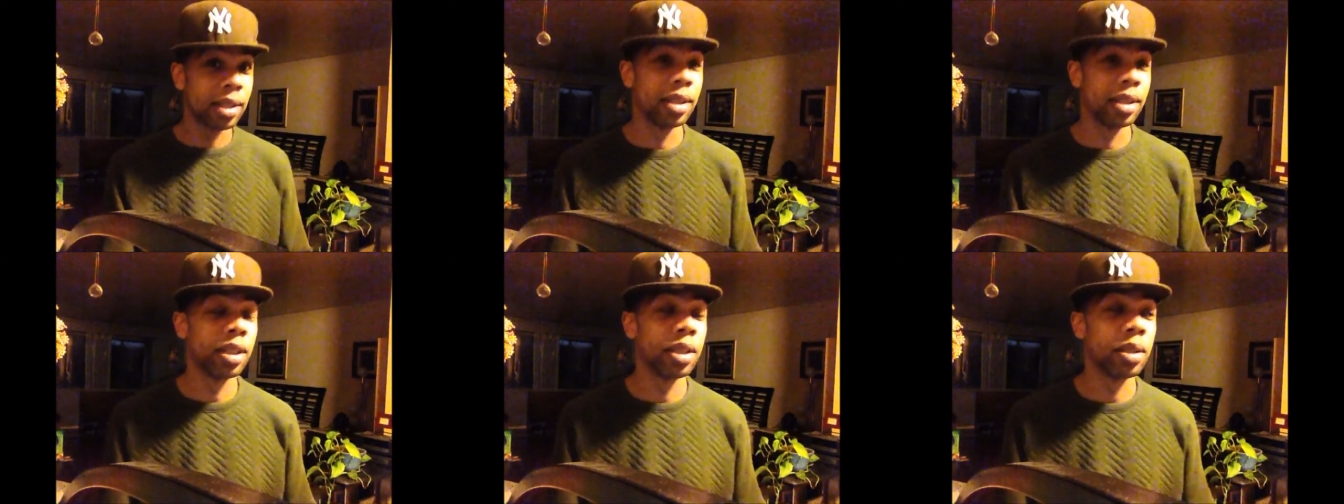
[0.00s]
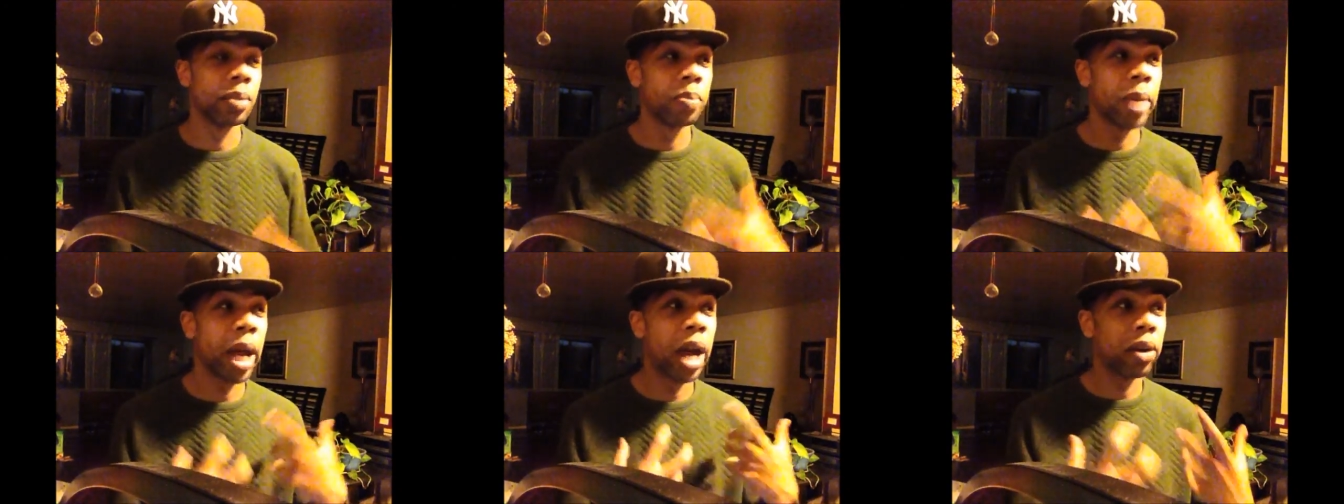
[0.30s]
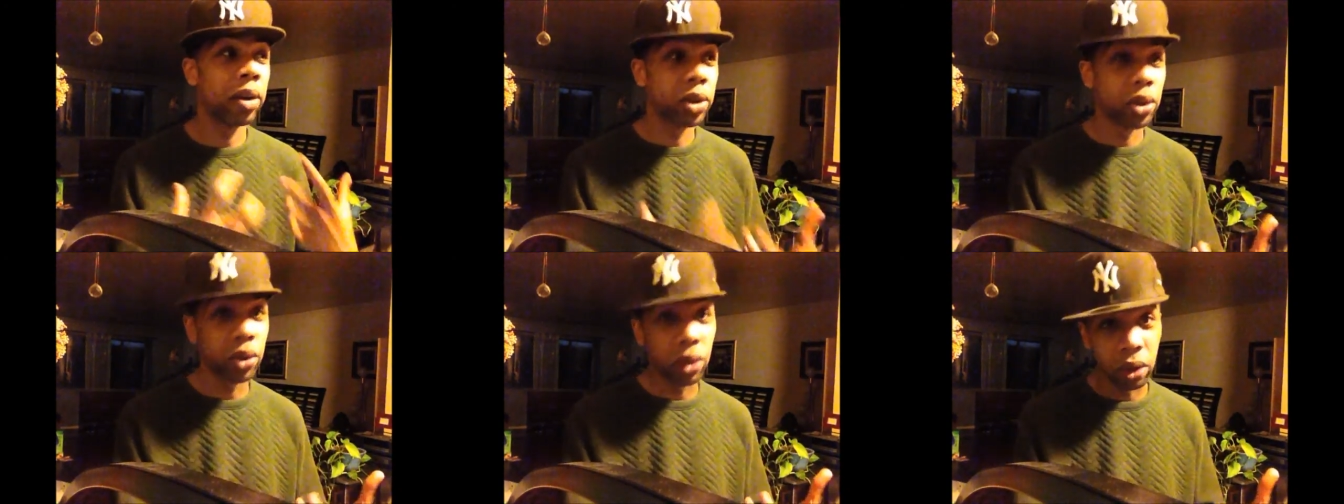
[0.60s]
and his
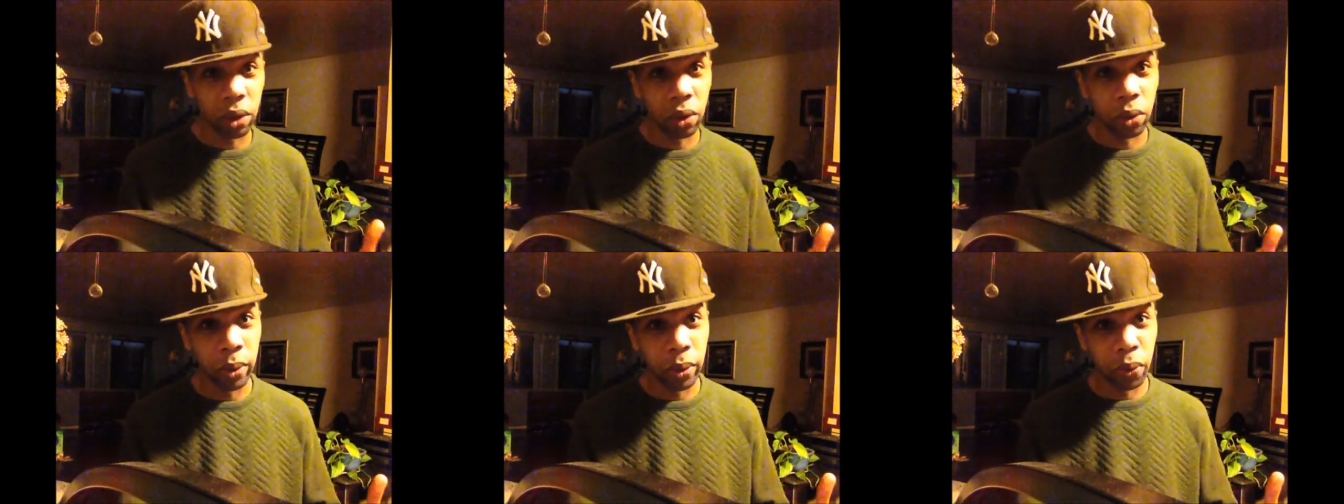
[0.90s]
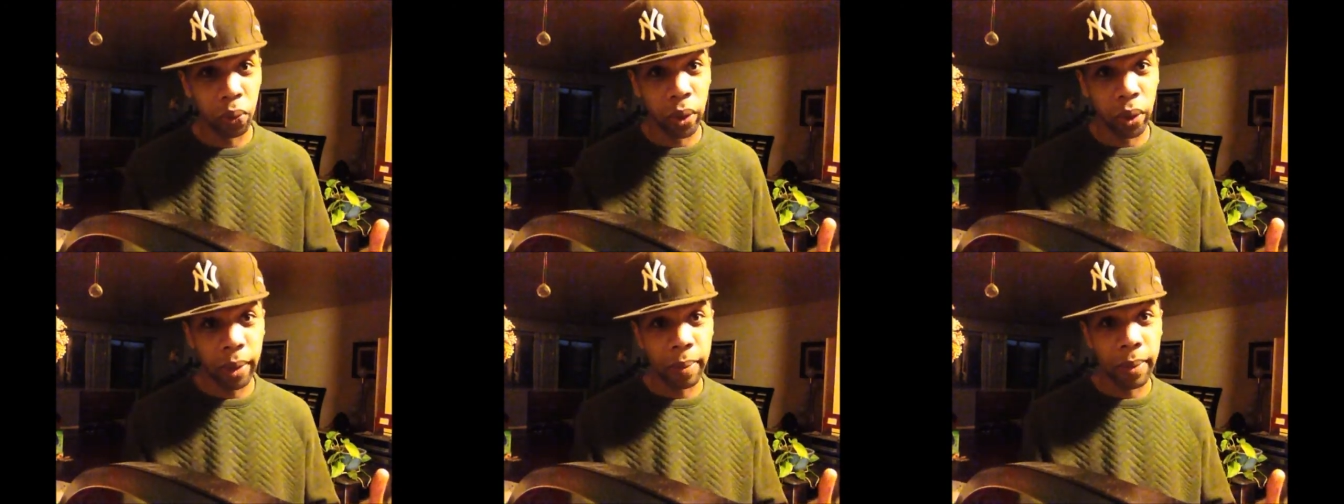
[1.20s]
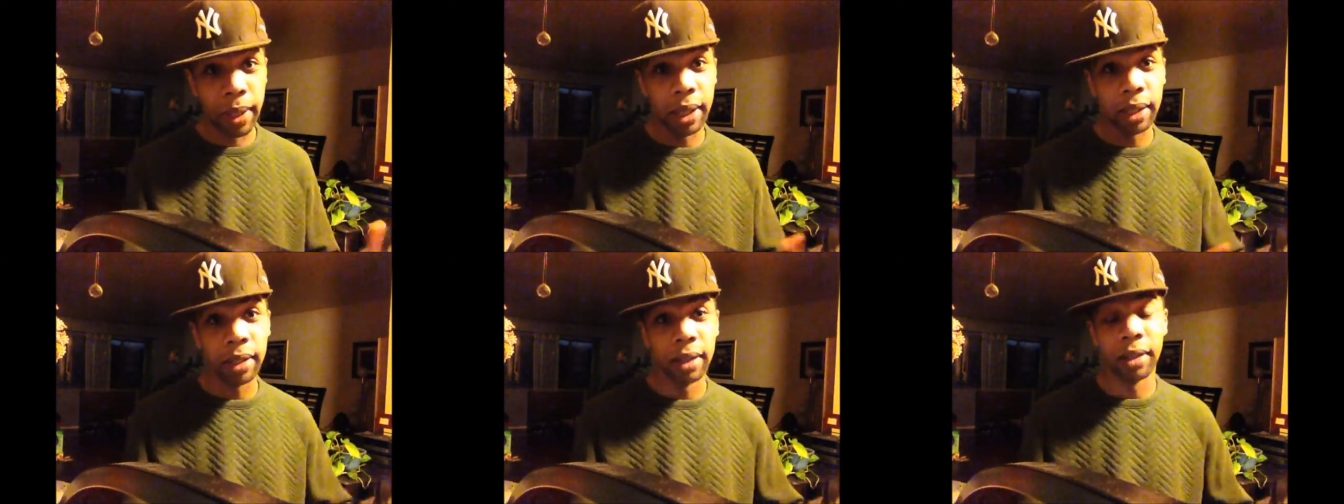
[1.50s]
power struggle with
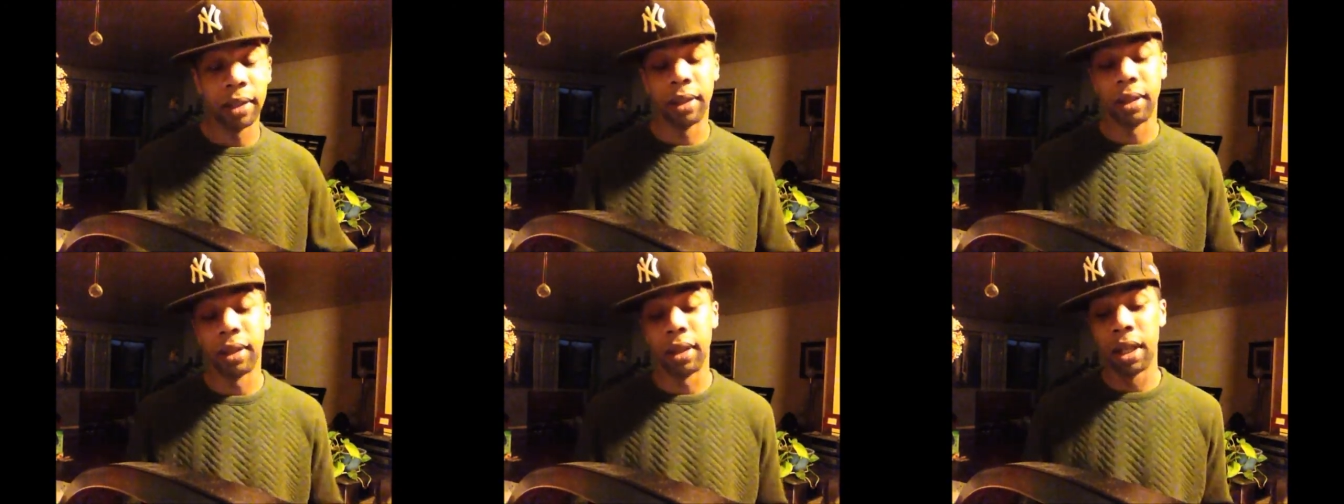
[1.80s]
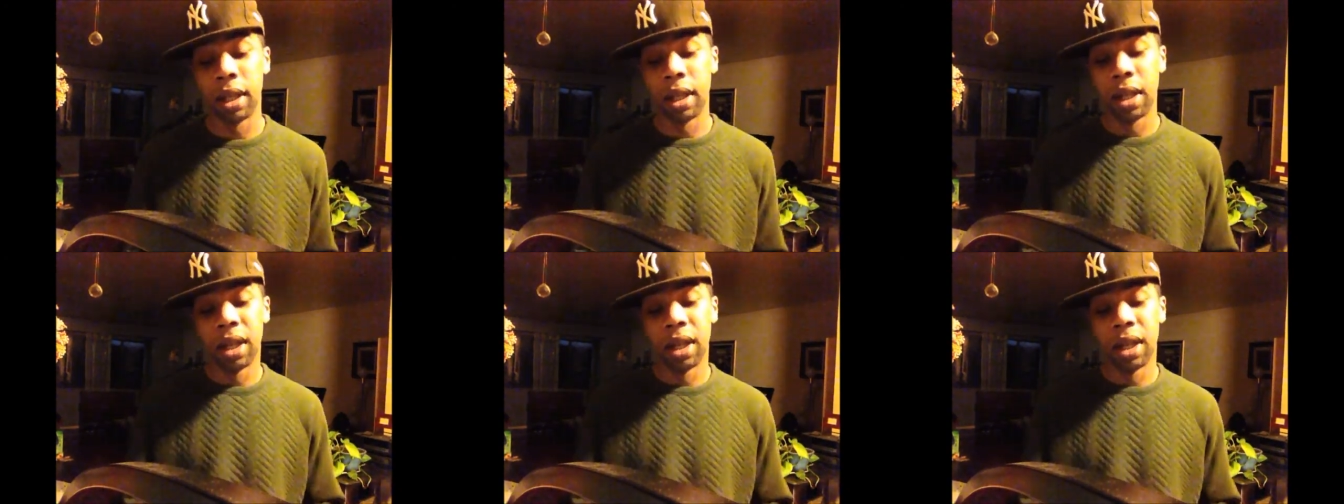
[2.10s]
women and